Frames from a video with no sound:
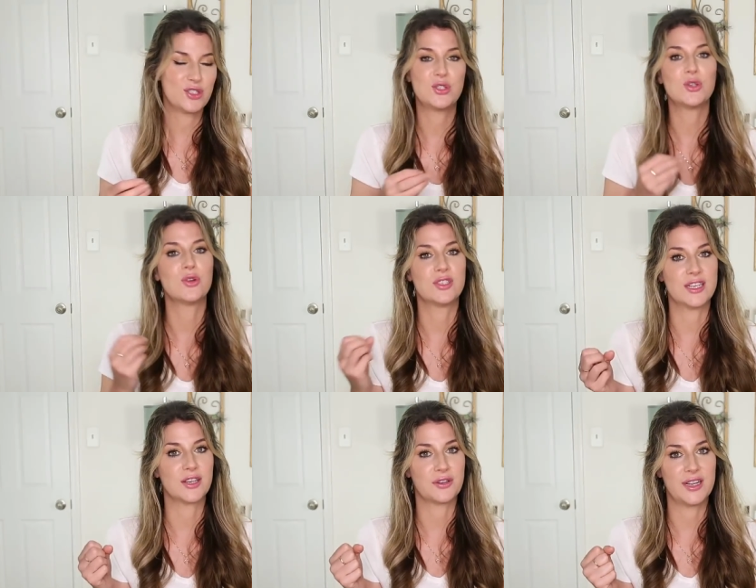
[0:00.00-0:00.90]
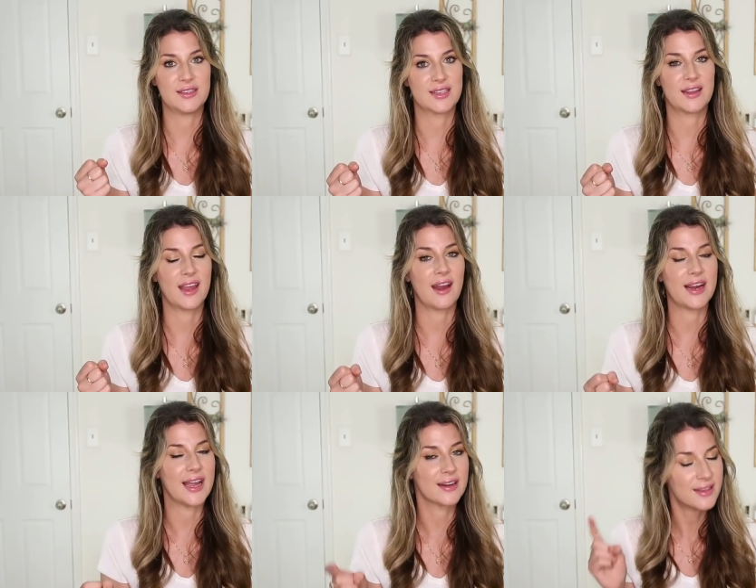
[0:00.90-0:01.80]
It's huge in Korean
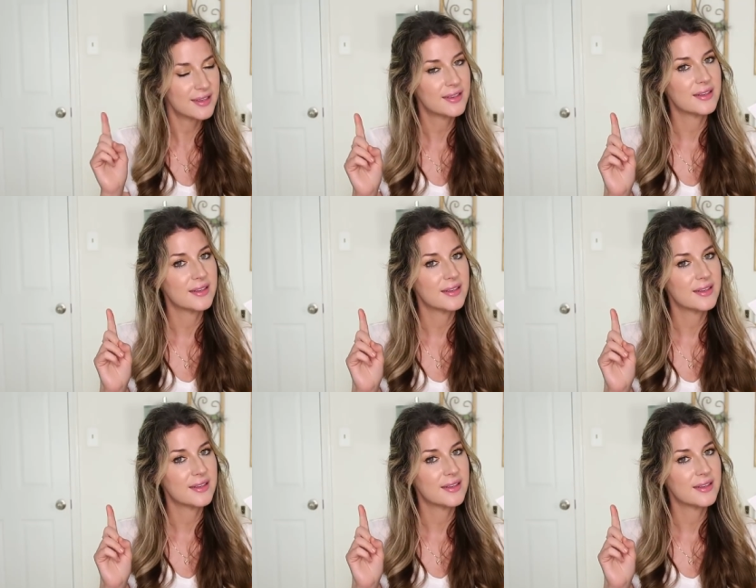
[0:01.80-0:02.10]
skincare and